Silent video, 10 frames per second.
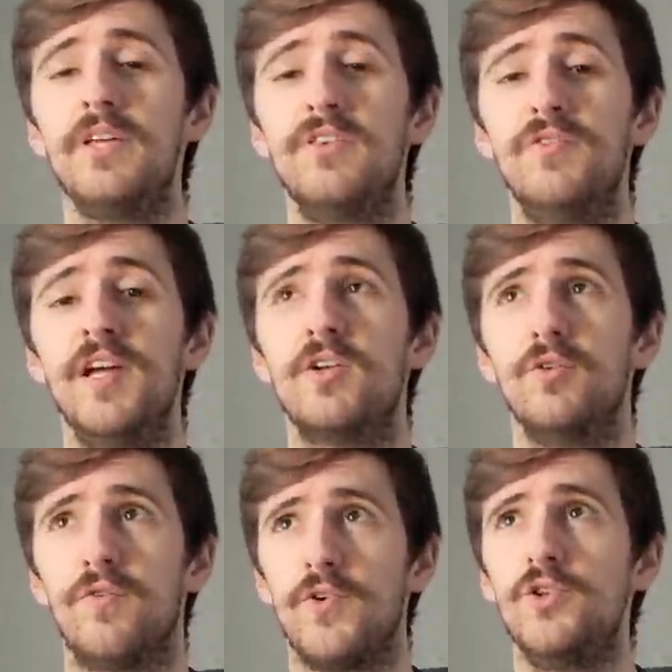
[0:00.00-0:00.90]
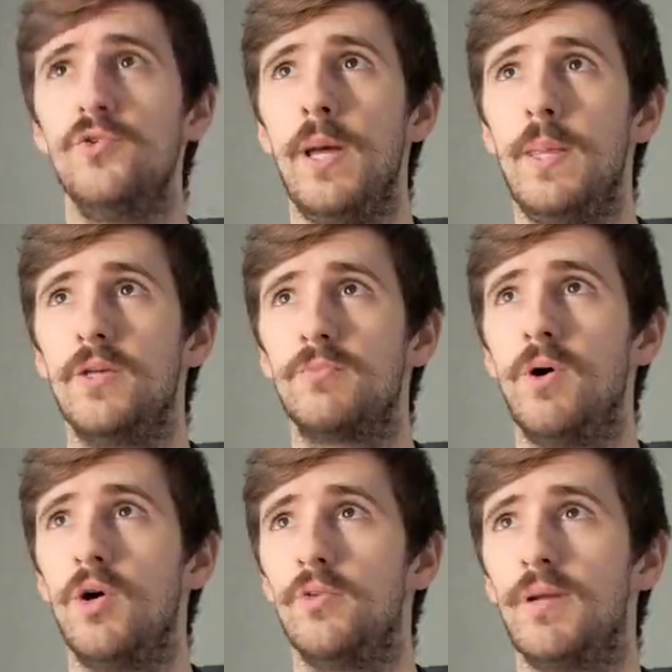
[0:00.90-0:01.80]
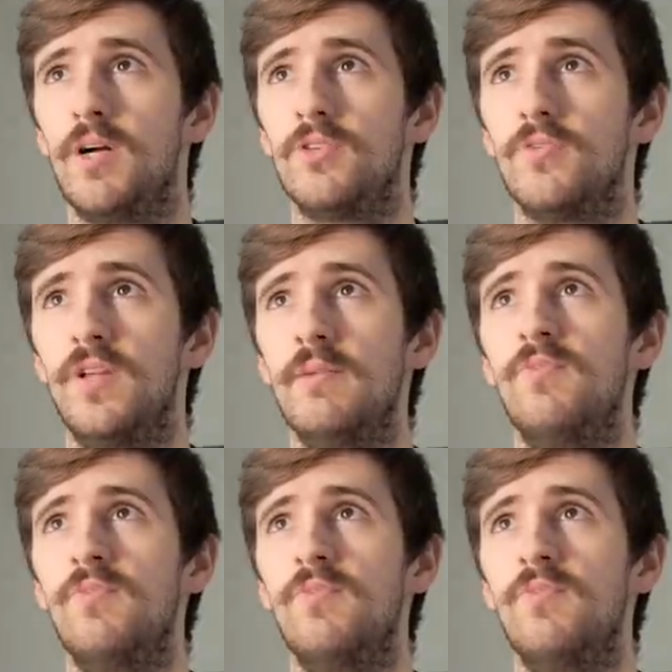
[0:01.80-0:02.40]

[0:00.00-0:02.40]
the vehicle for you in this mod, because Flame